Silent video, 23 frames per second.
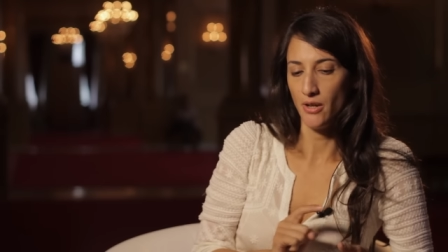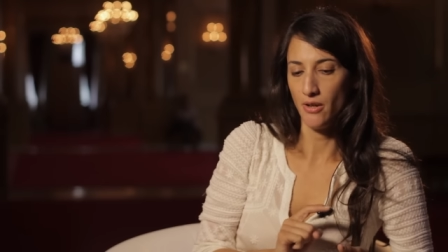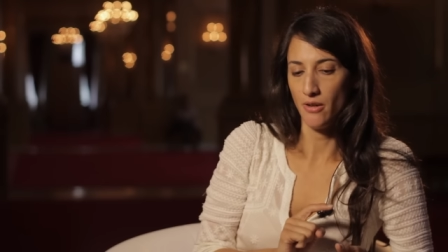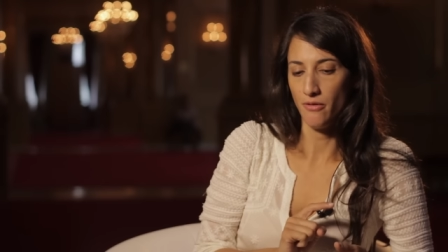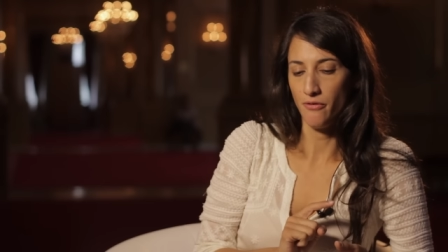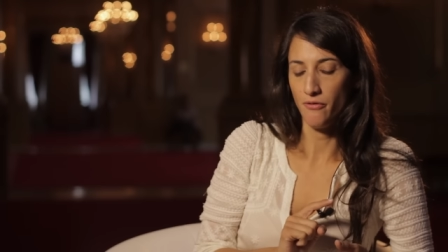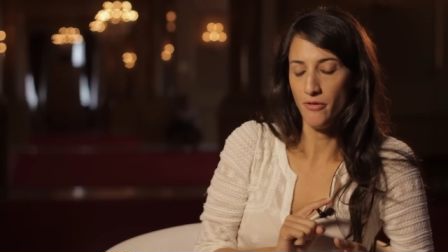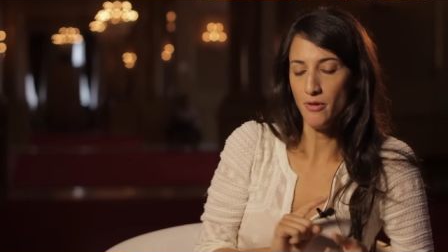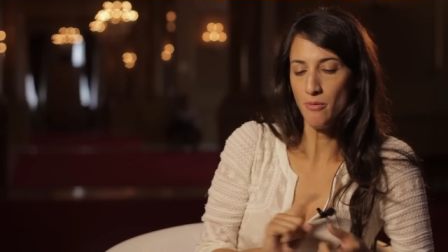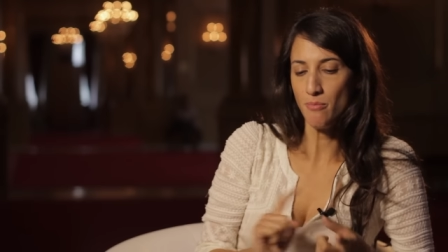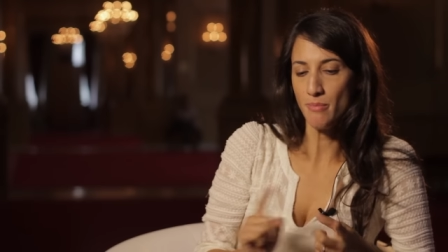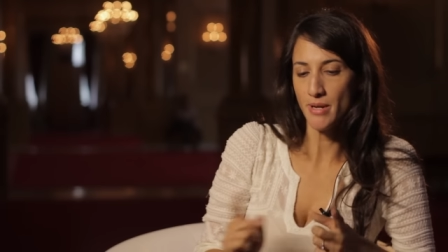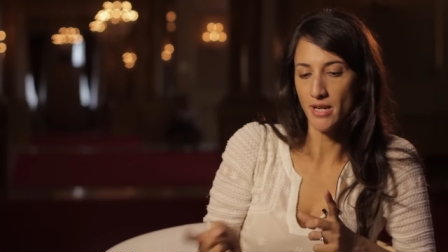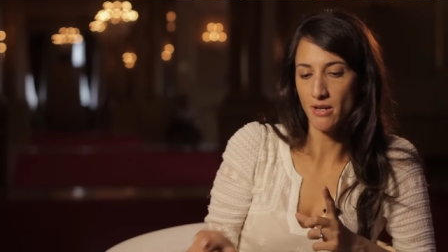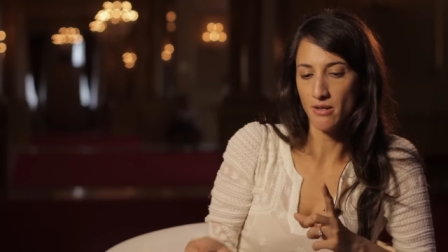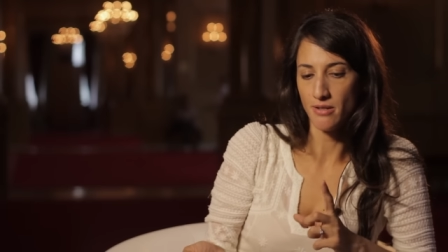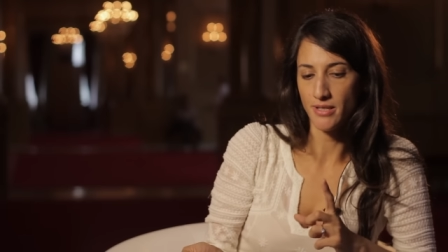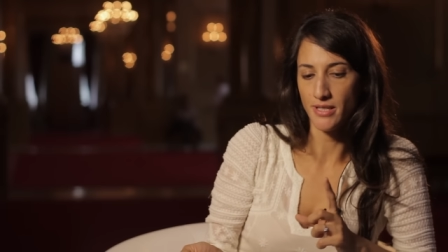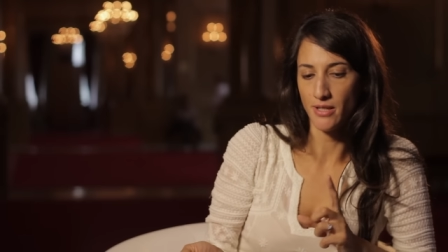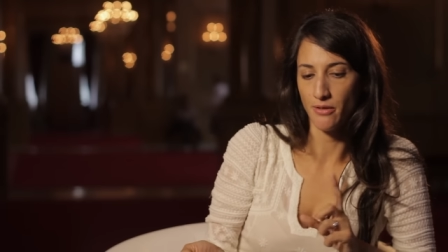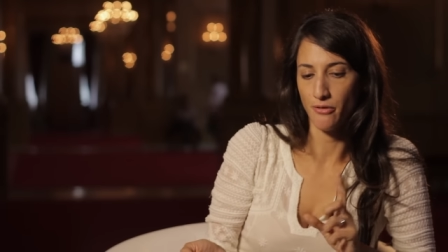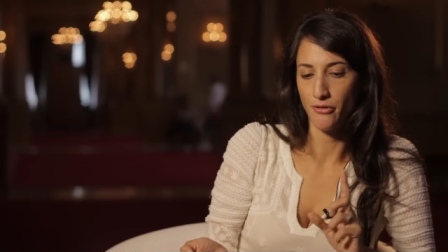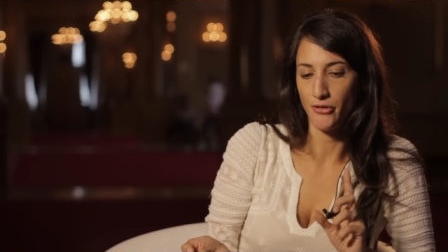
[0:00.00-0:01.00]
uh,
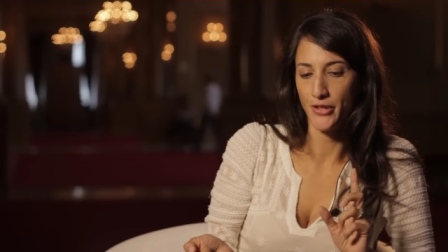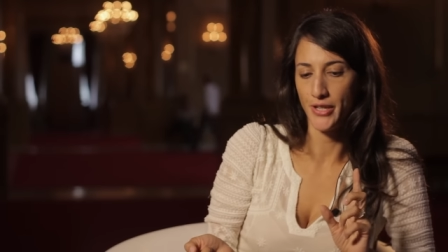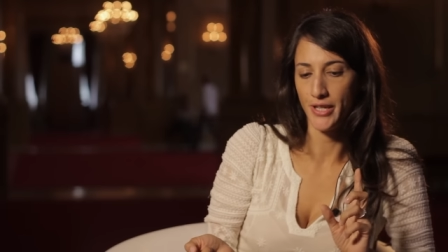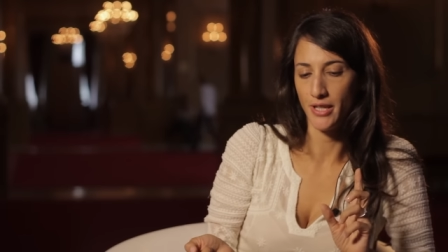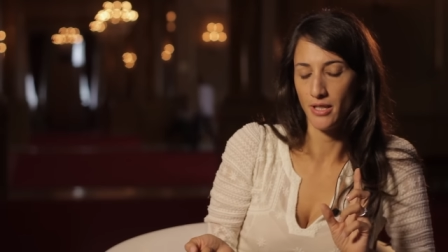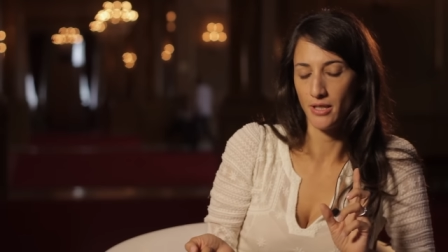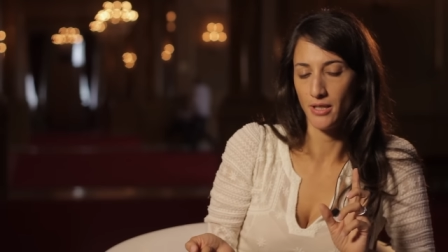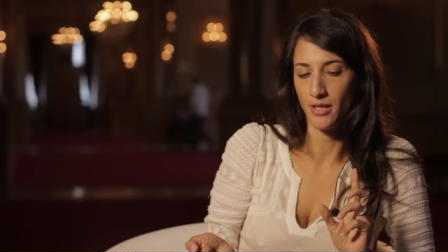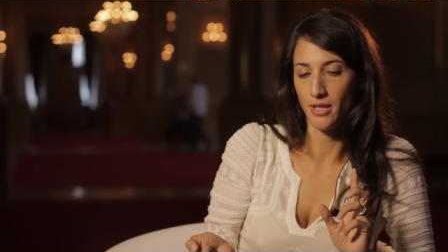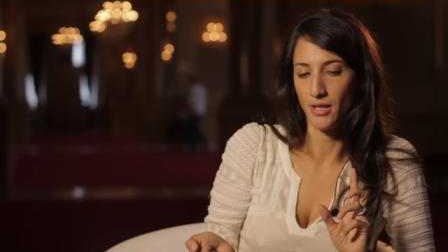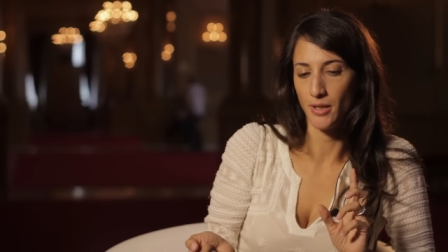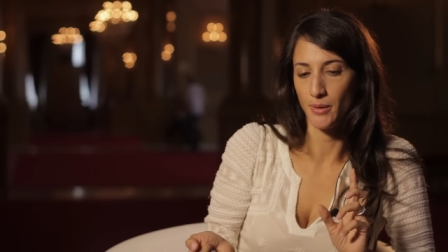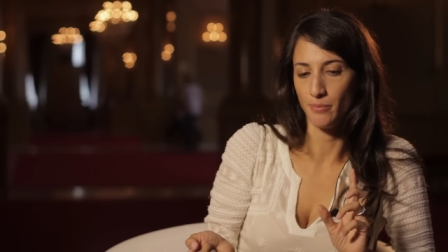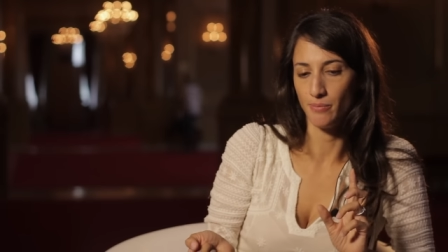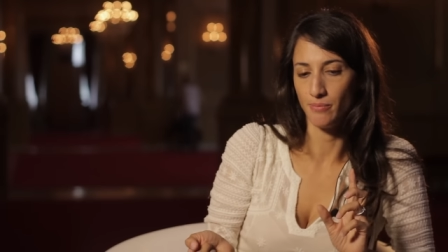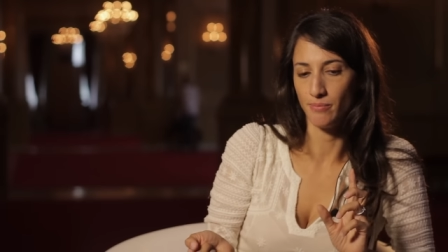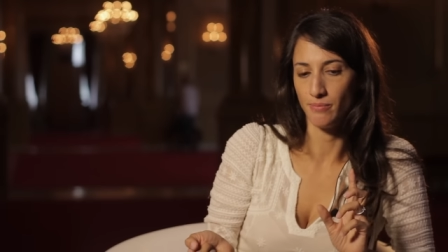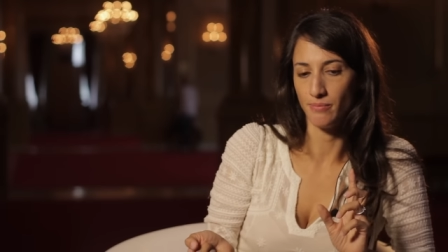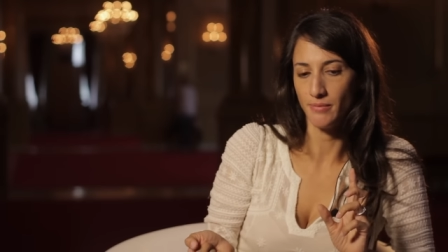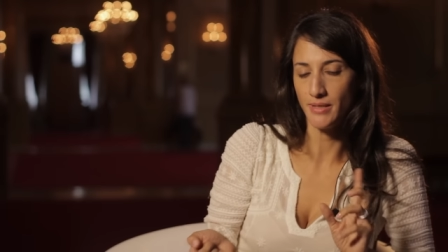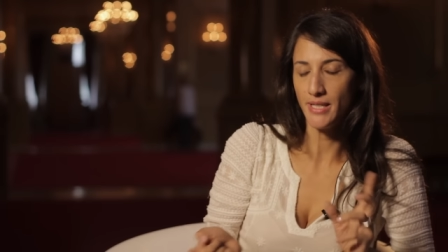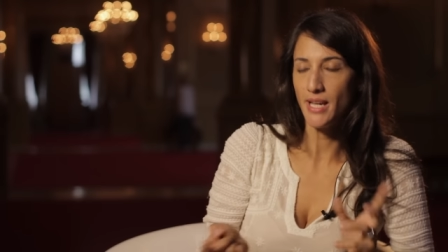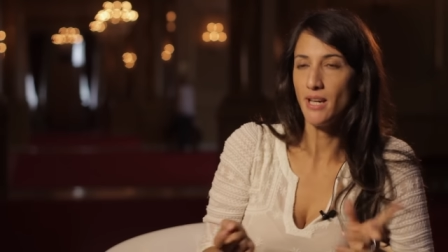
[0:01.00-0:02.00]
filmmakers I feel,
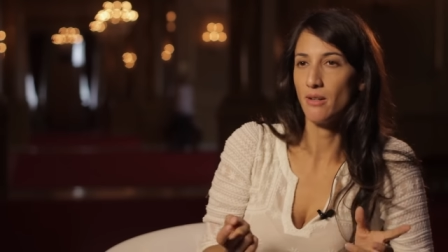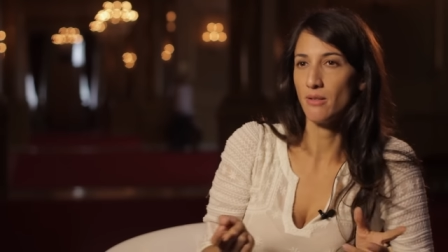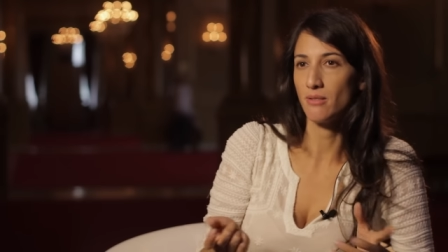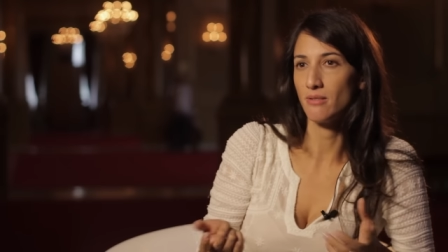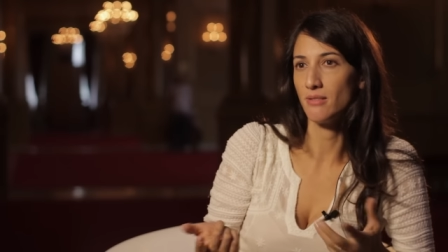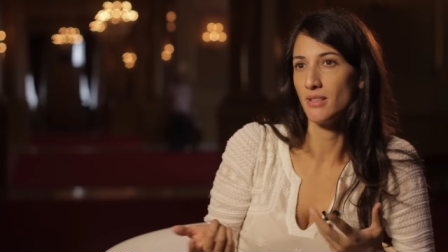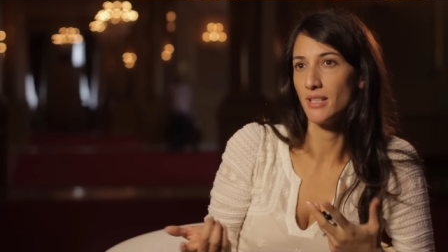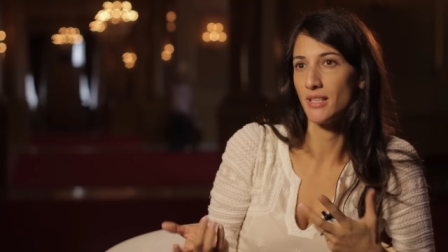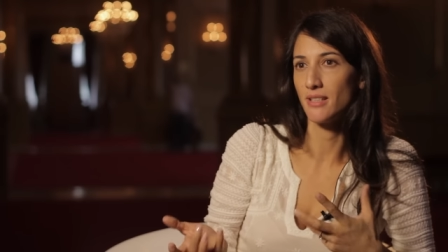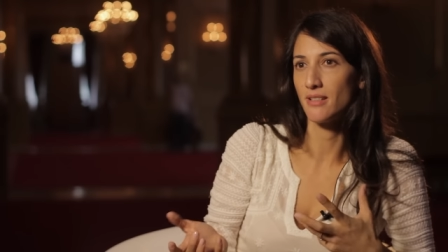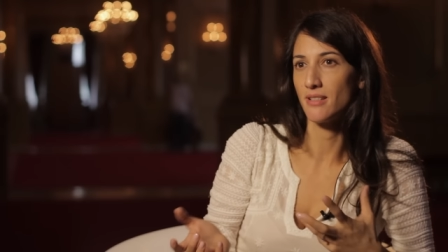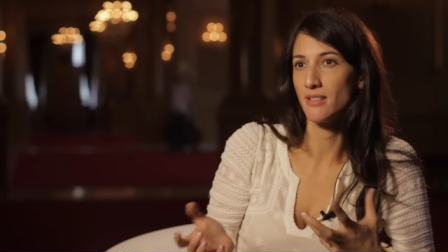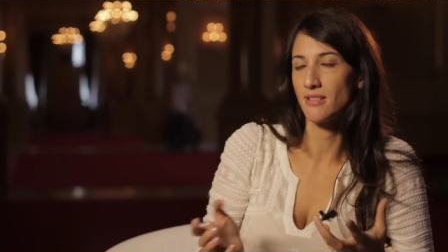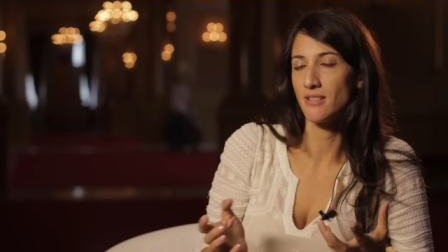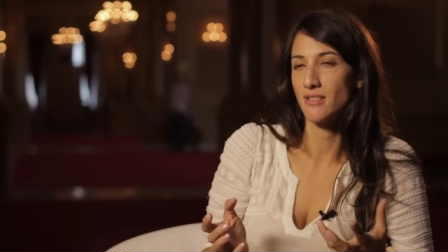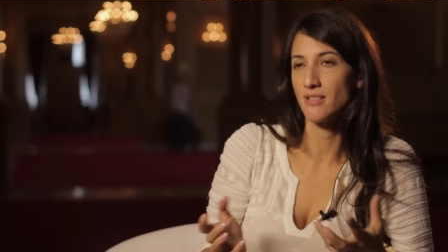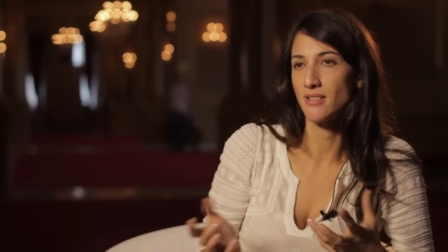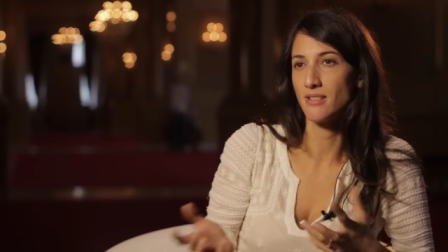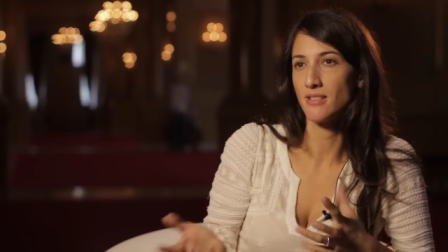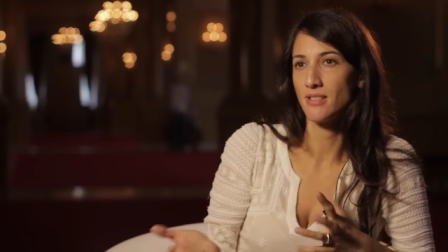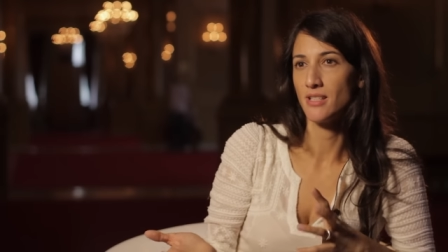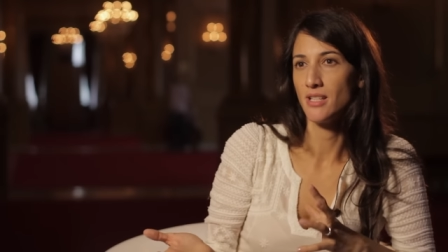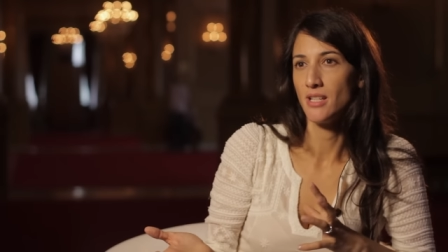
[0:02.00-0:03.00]
um, yeah, like
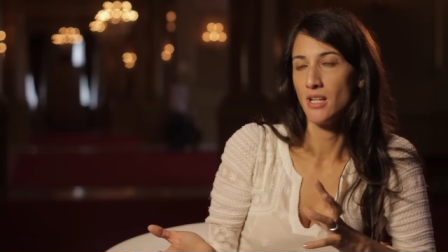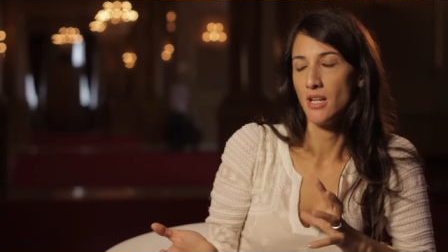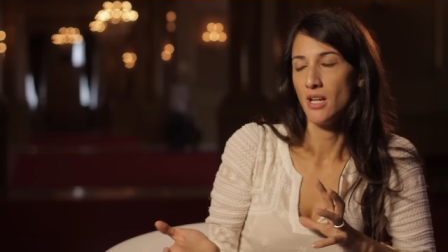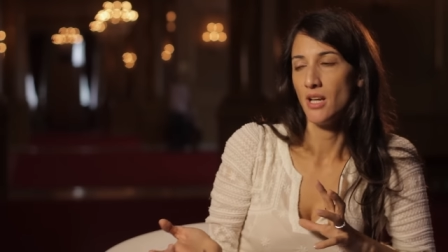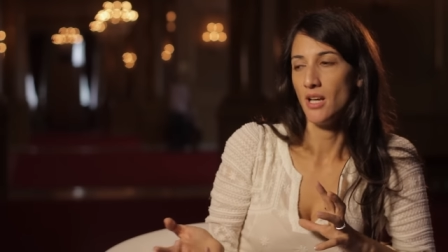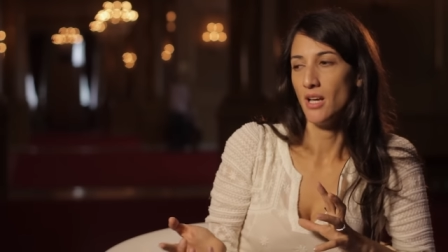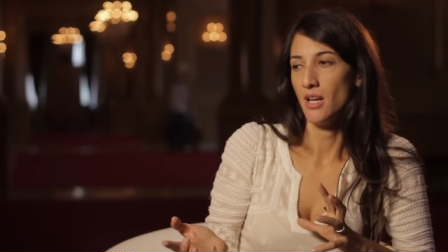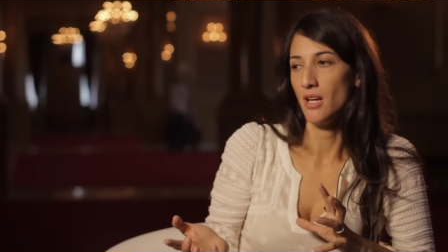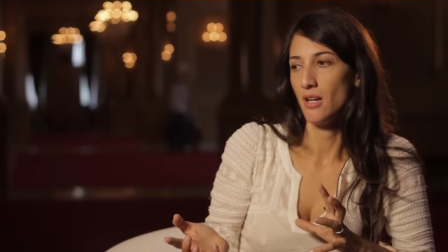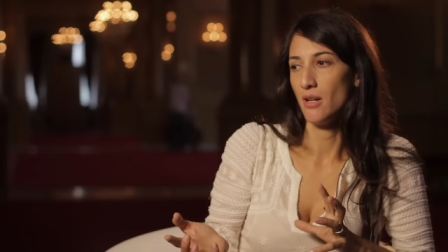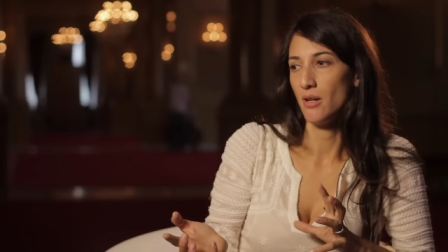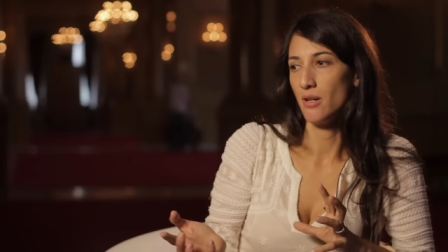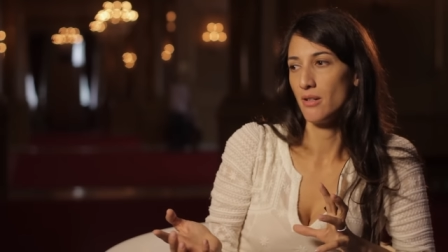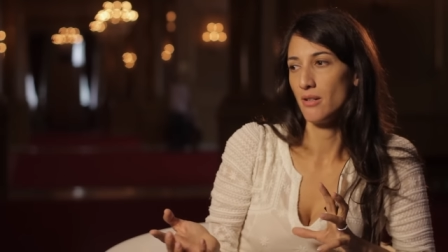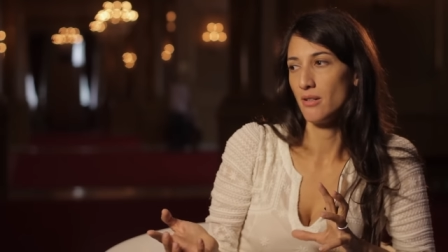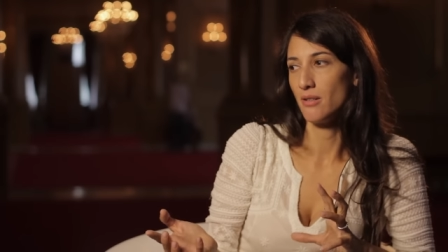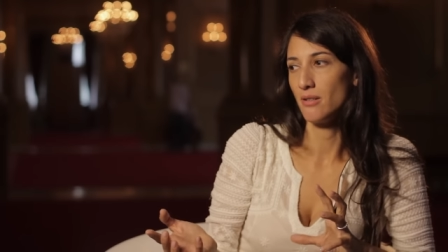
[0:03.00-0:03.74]
there's uh,